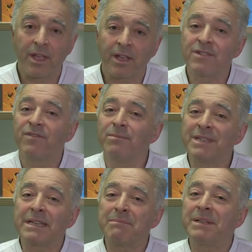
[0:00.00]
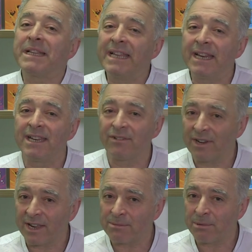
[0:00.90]
because a film is a completely
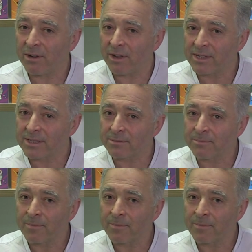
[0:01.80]
different experience.